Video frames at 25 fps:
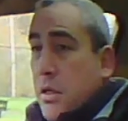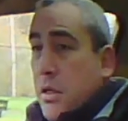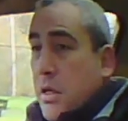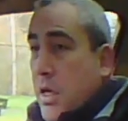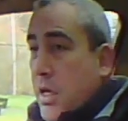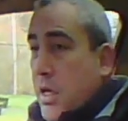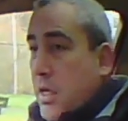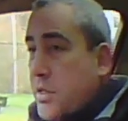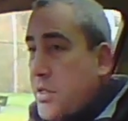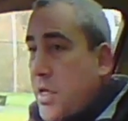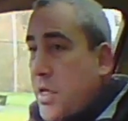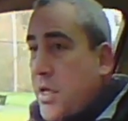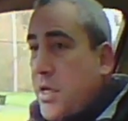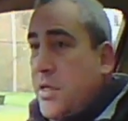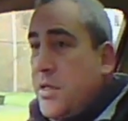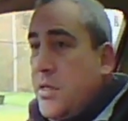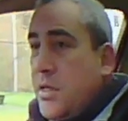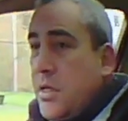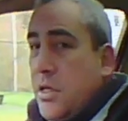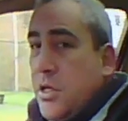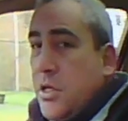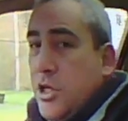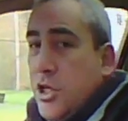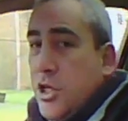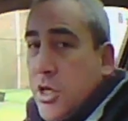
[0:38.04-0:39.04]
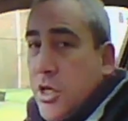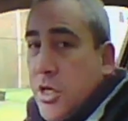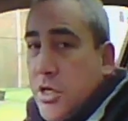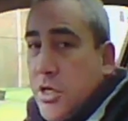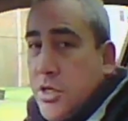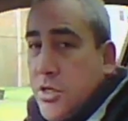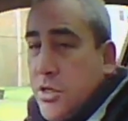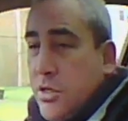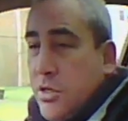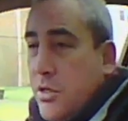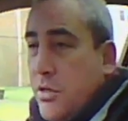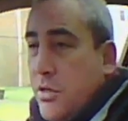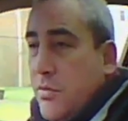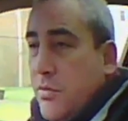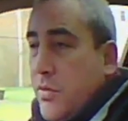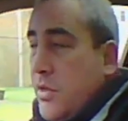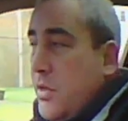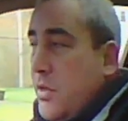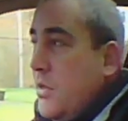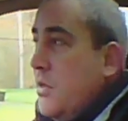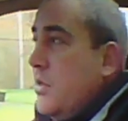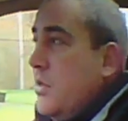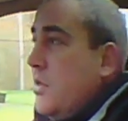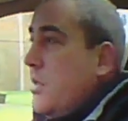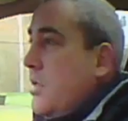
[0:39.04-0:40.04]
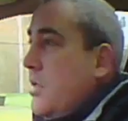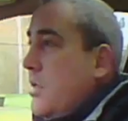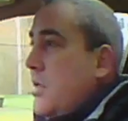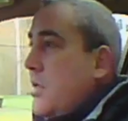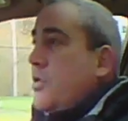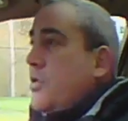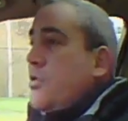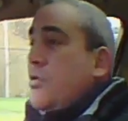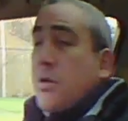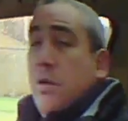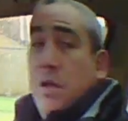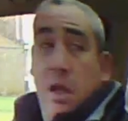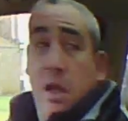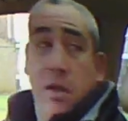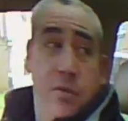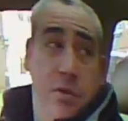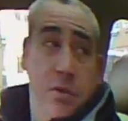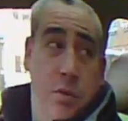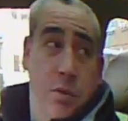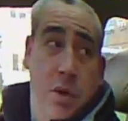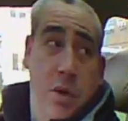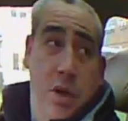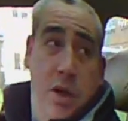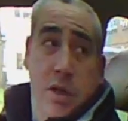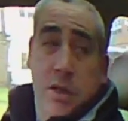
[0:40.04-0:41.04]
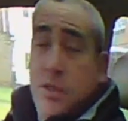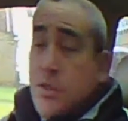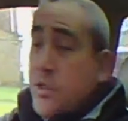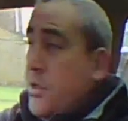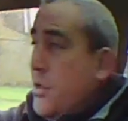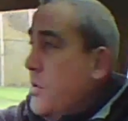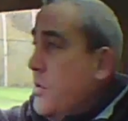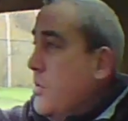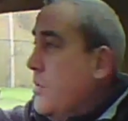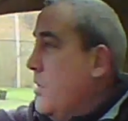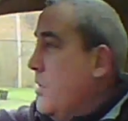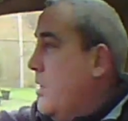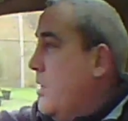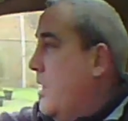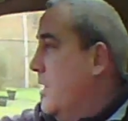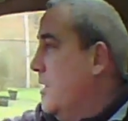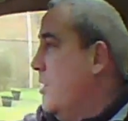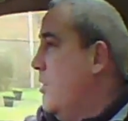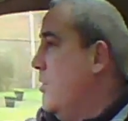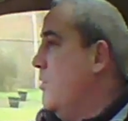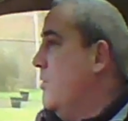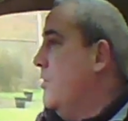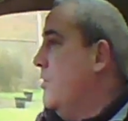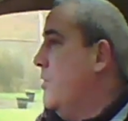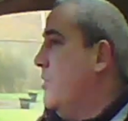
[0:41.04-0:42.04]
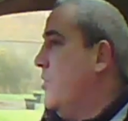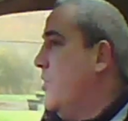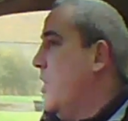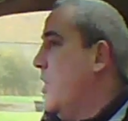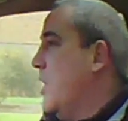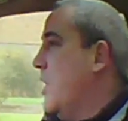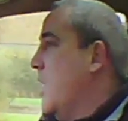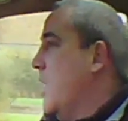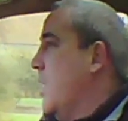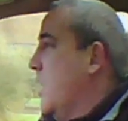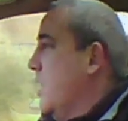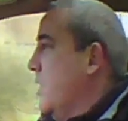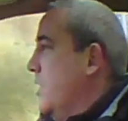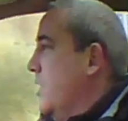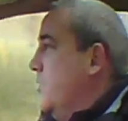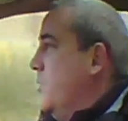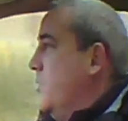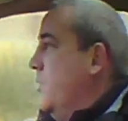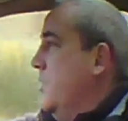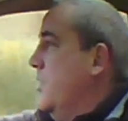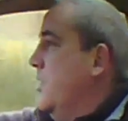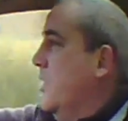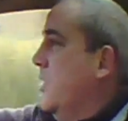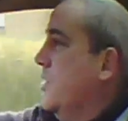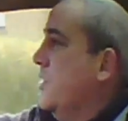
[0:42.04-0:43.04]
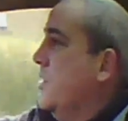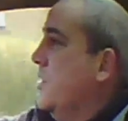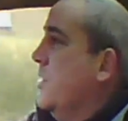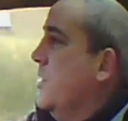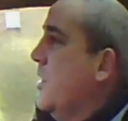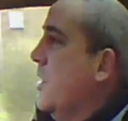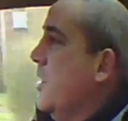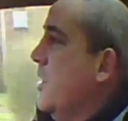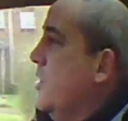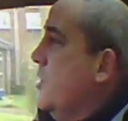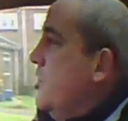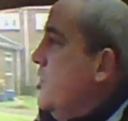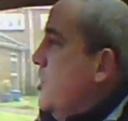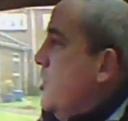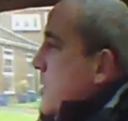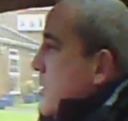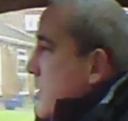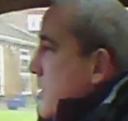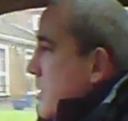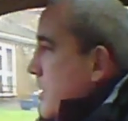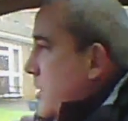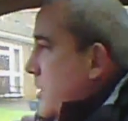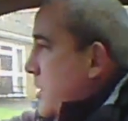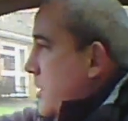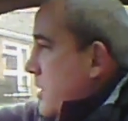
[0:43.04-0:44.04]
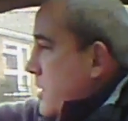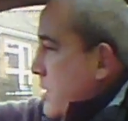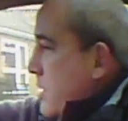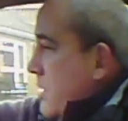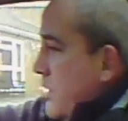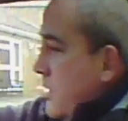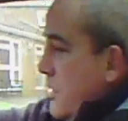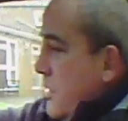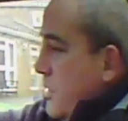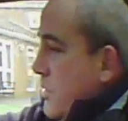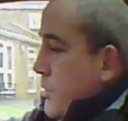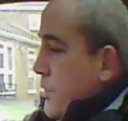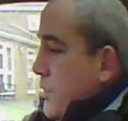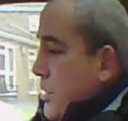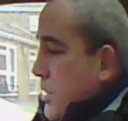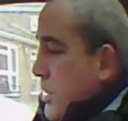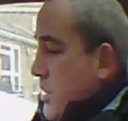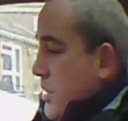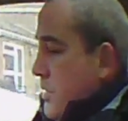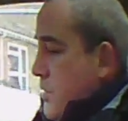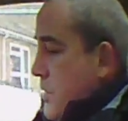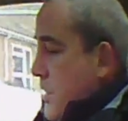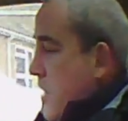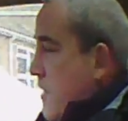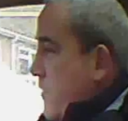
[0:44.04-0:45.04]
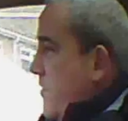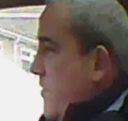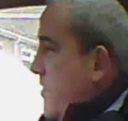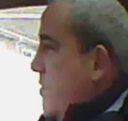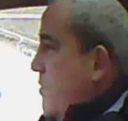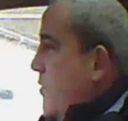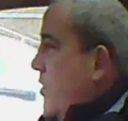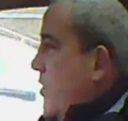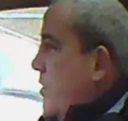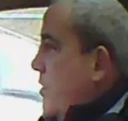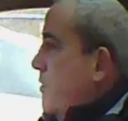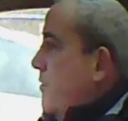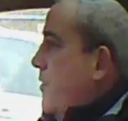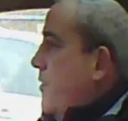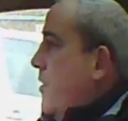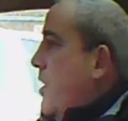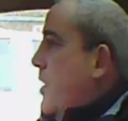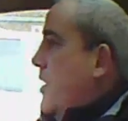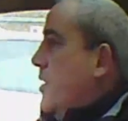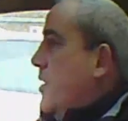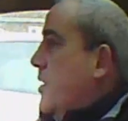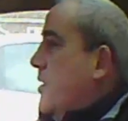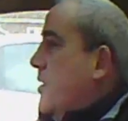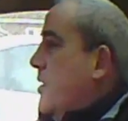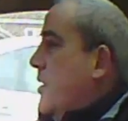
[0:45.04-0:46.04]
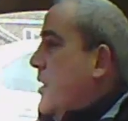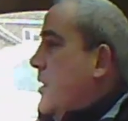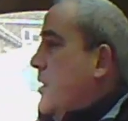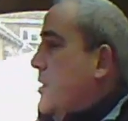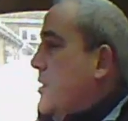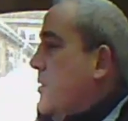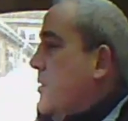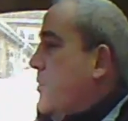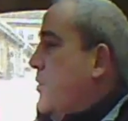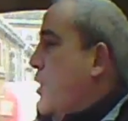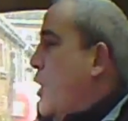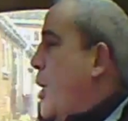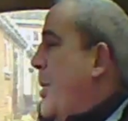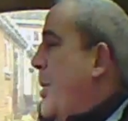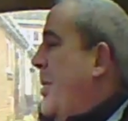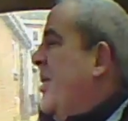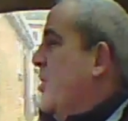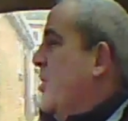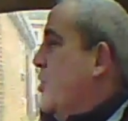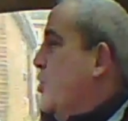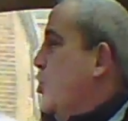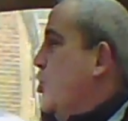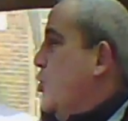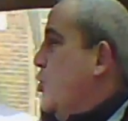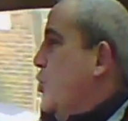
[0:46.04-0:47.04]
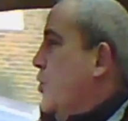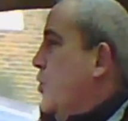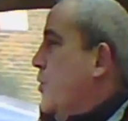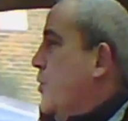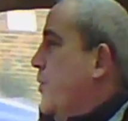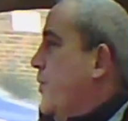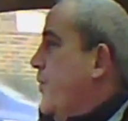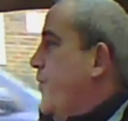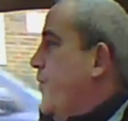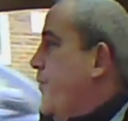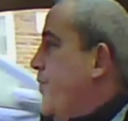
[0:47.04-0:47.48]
it has AC Schnitzer written literally everywhere, so I don't think anything's been done to the engine, but it may be modified in that department too.